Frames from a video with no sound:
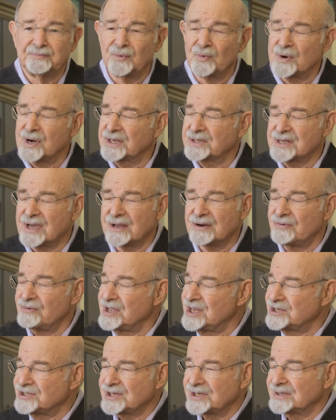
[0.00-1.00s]
worked on
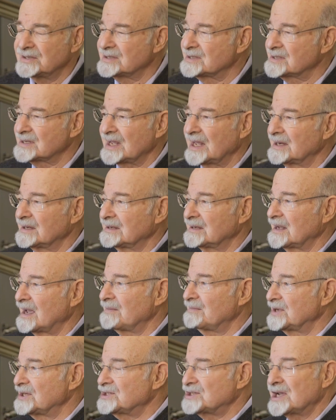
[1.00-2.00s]
regions, and
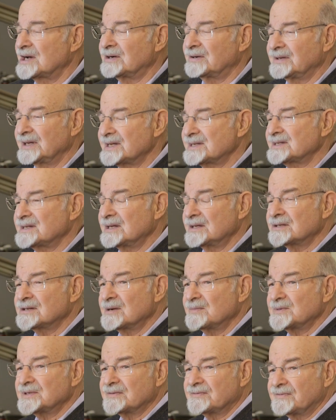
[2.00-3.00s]
I'm a generalist in
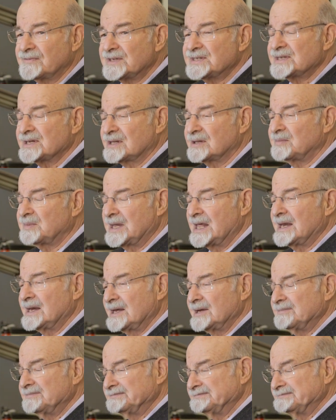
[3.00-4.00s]
terms of physical planning.